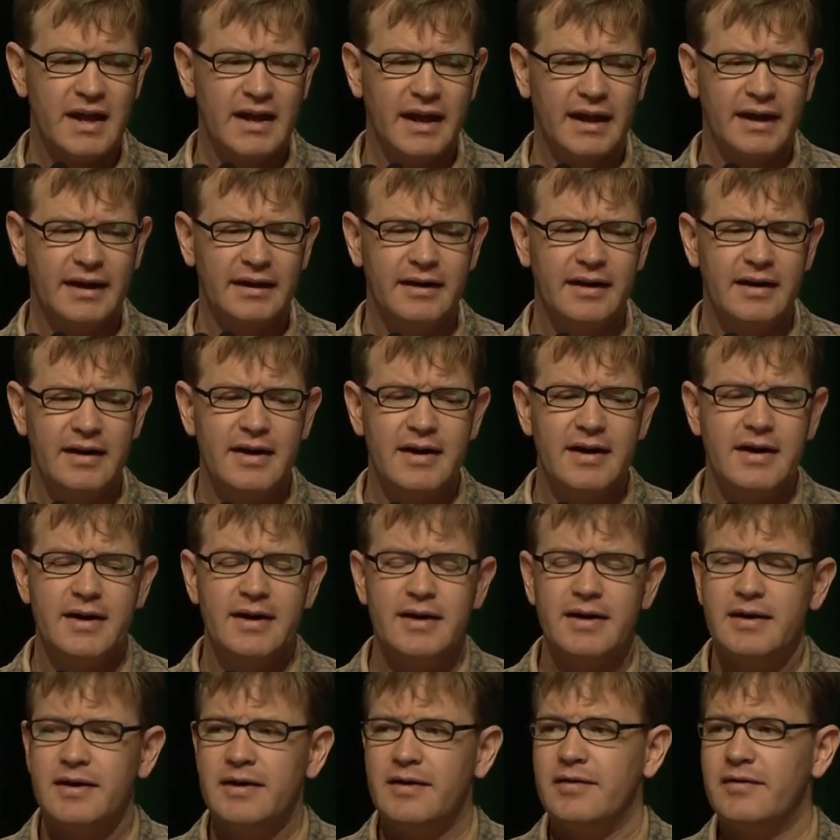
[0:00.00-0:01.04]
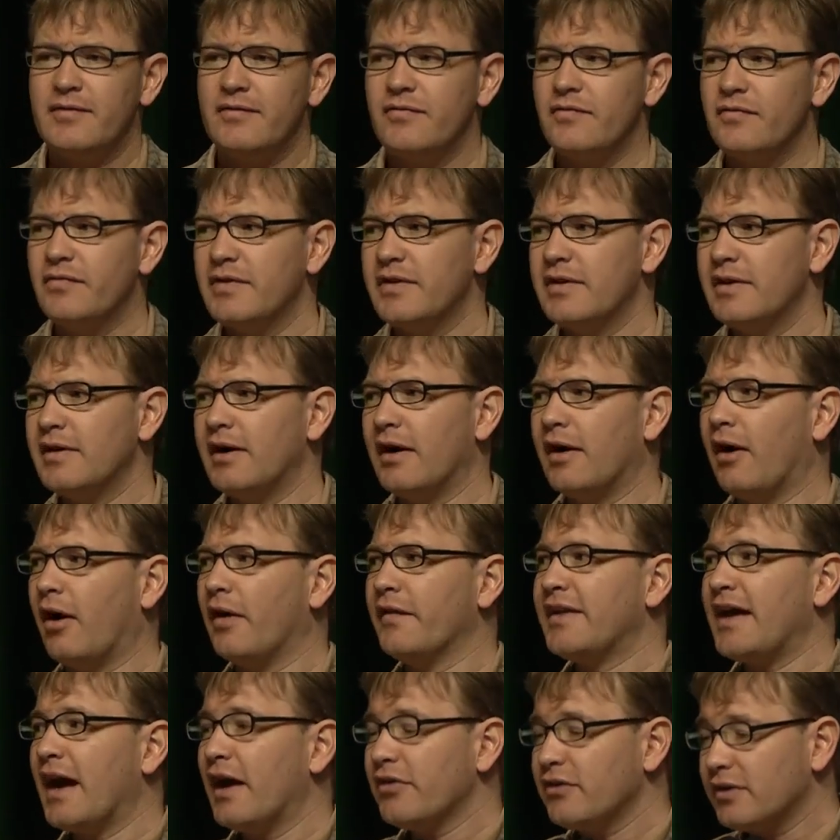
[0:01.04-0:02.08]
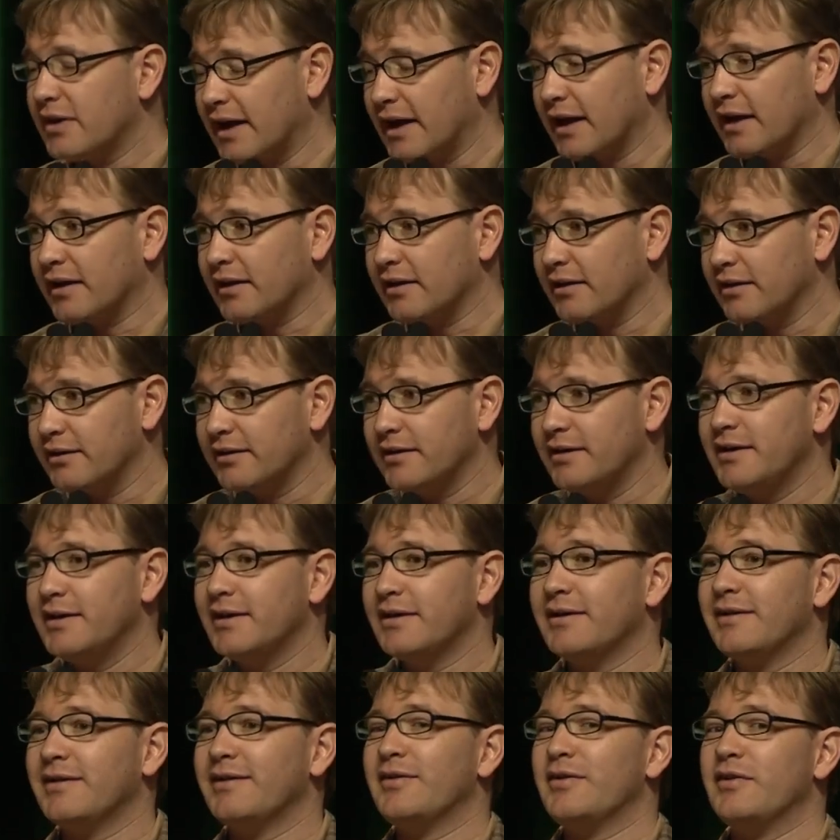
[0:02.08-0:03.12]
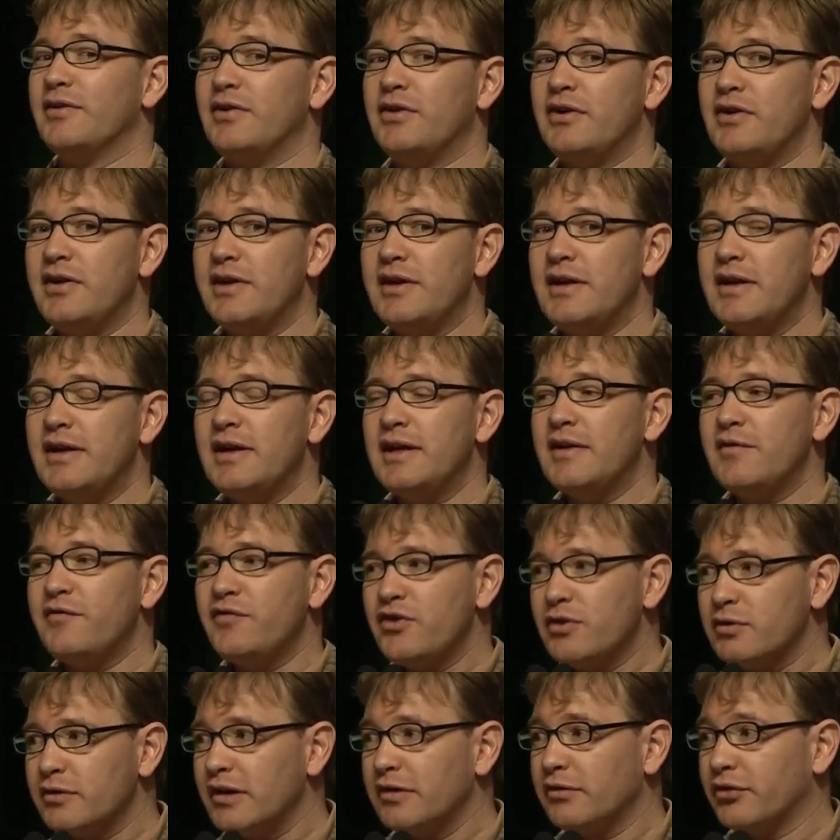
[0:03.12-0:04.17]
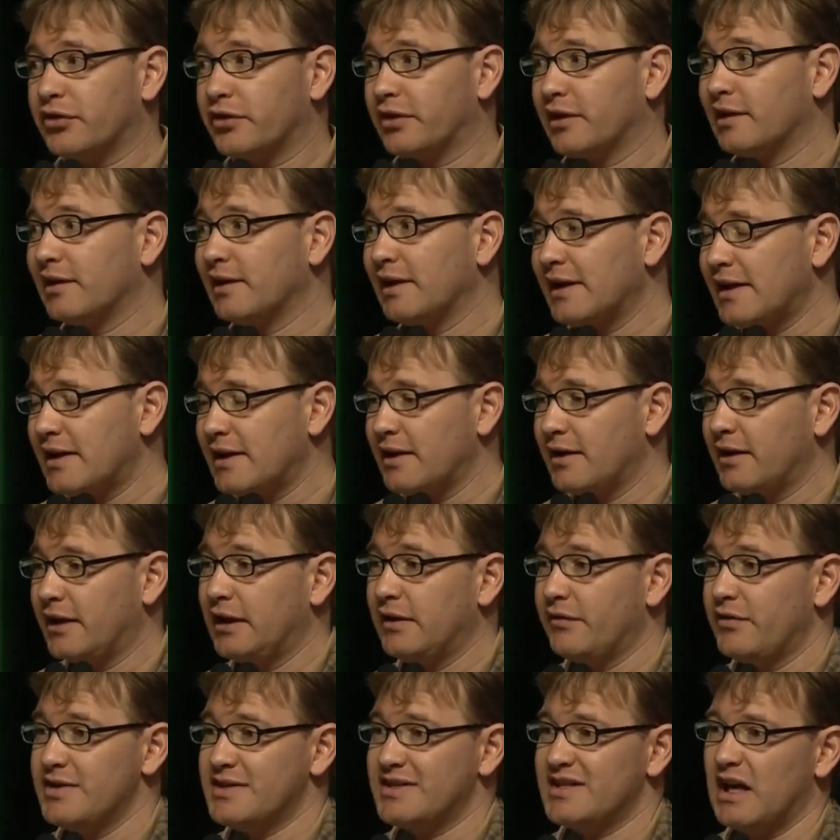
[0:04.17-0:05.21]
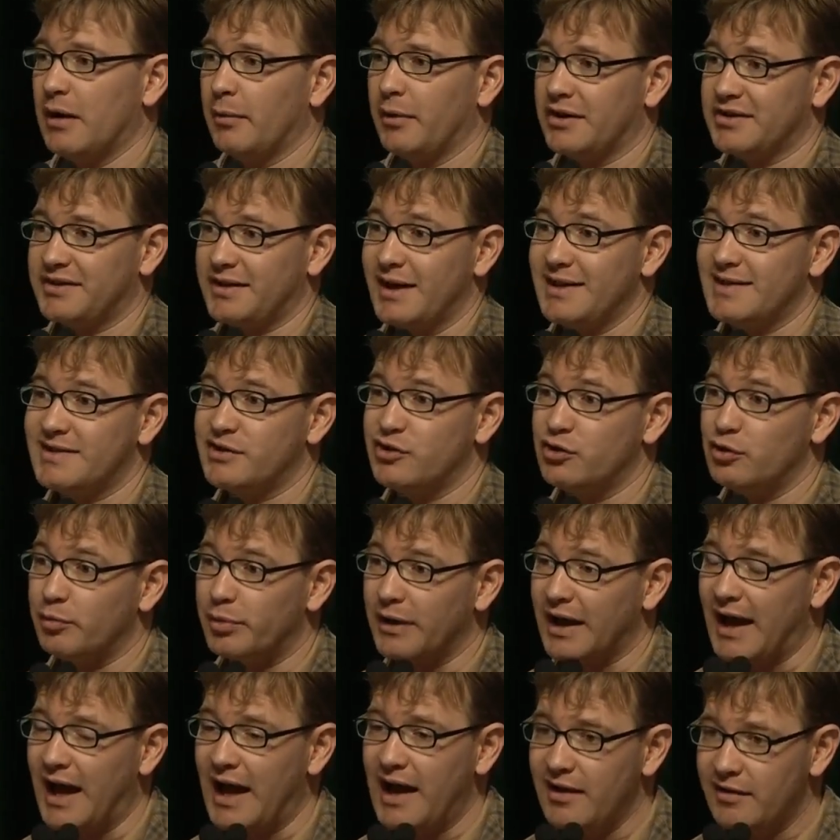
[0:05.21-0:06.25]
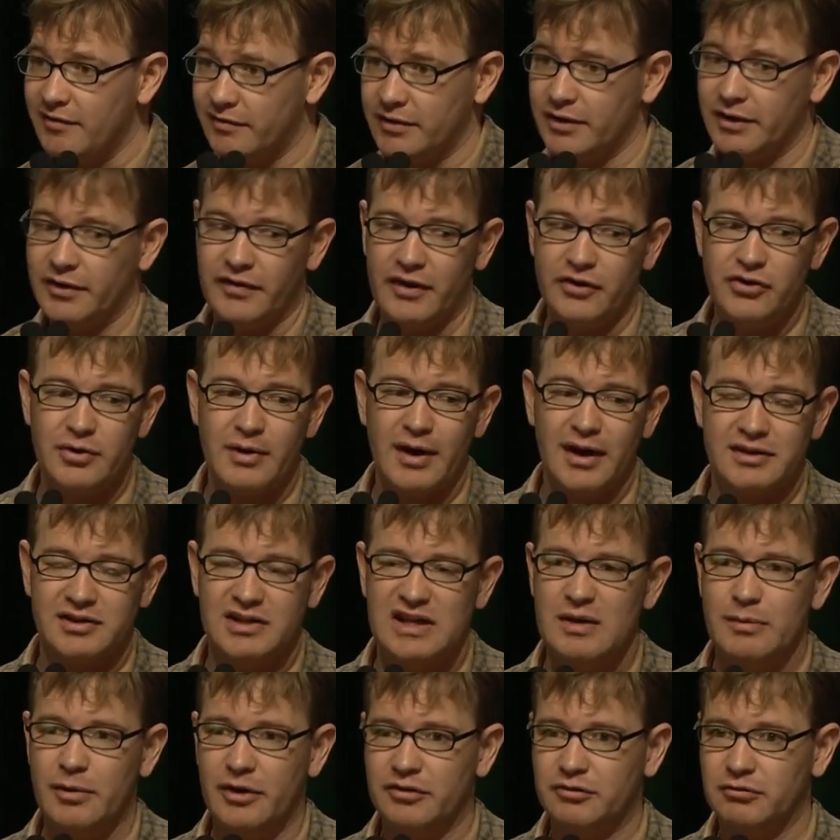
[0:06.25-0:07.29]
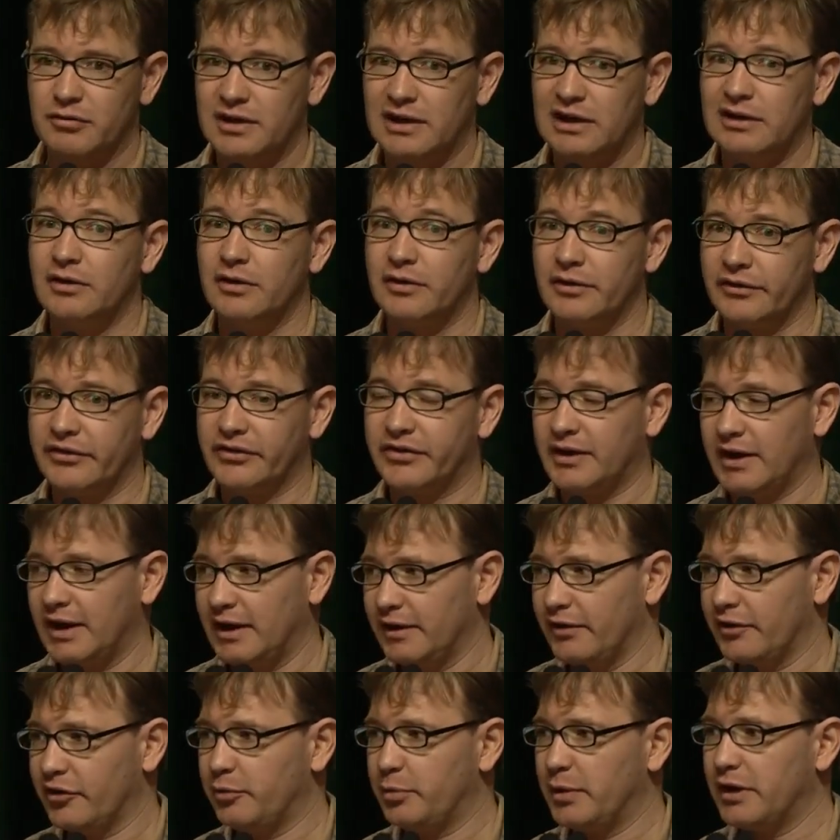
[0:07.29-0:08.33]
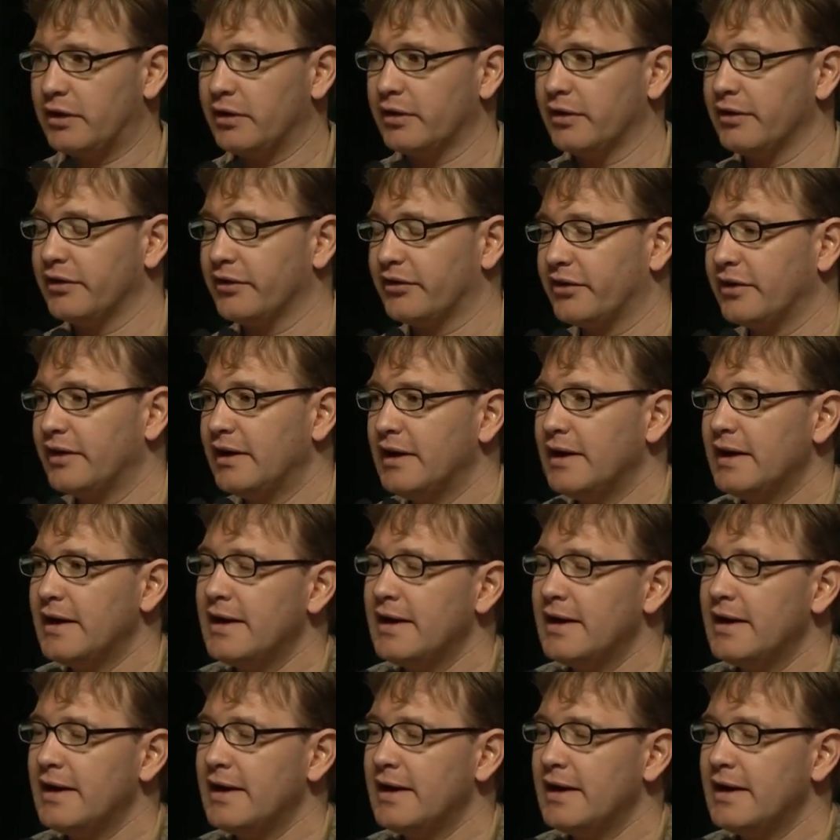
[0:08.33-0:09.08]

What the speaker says: And on the other hand, if you're interested in linking any of these network states to behavior, then you actually want really long scans because